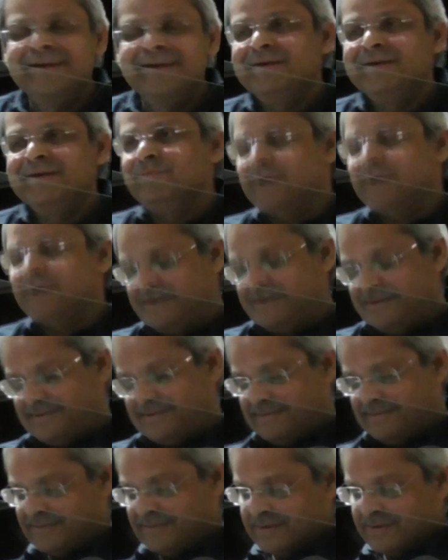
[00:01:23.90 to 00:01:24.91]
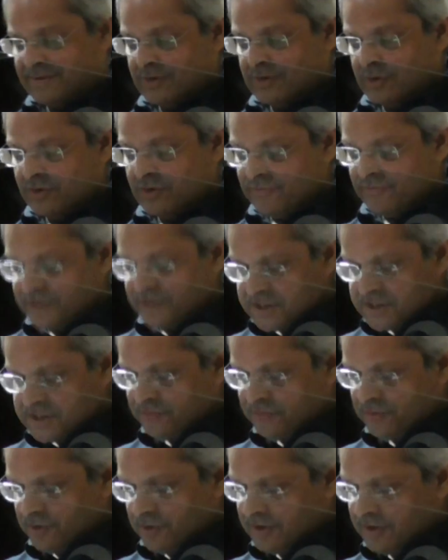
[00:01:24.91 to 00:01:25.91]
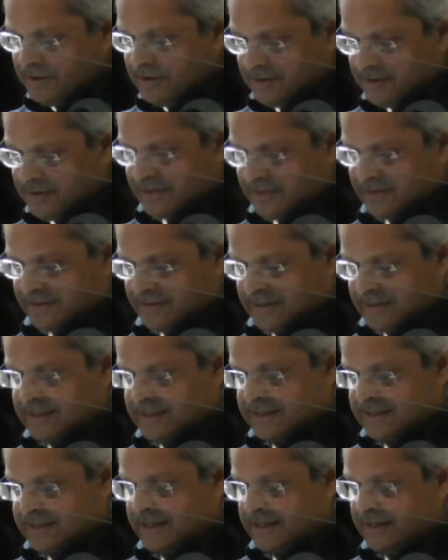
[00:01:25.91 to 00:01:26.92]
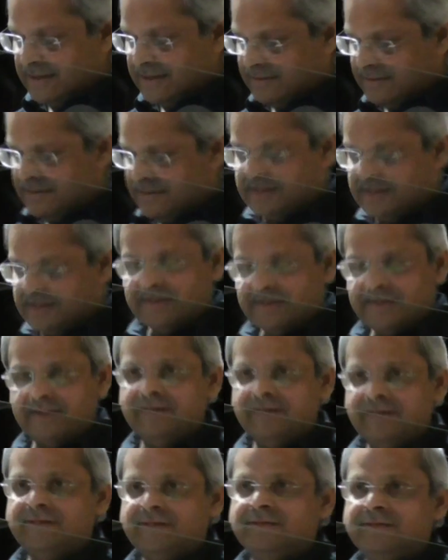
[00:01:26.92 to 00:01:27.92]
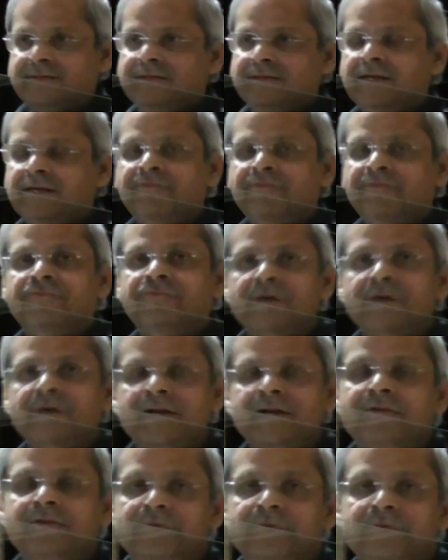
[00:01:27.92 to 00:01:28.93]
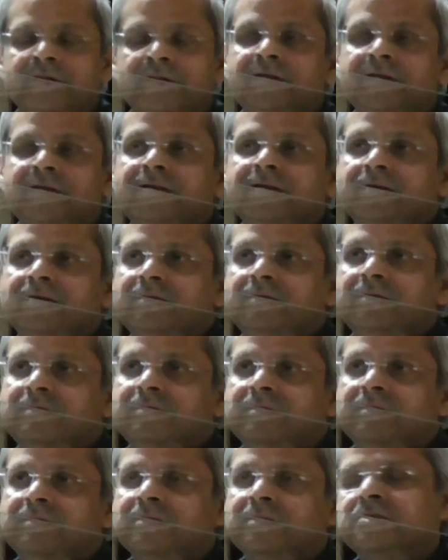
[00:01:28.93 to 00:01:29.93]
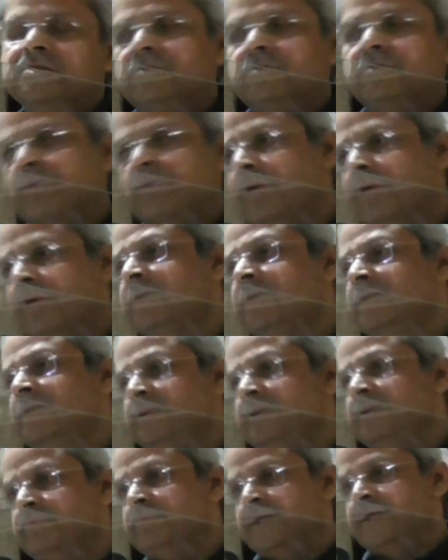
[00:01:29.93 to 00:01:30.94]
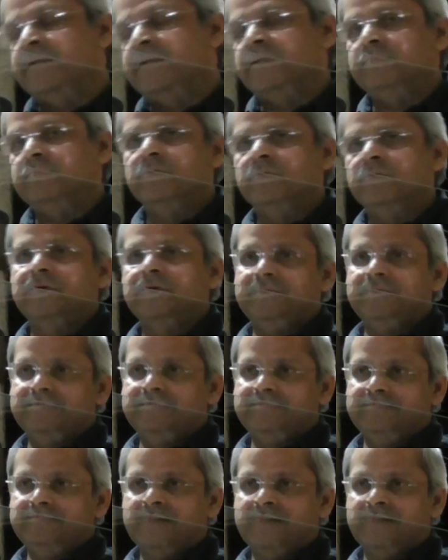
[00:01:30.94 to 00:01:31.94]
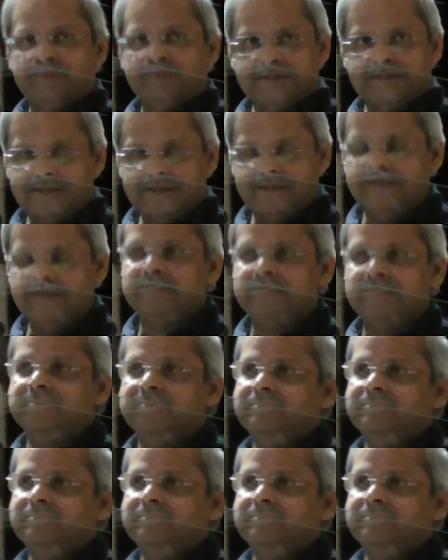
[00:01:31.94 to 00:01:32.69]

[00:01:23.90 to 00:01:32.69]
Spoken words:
But first of all, as I said, this is a very, very extraordinarily brilliant book. I must say this.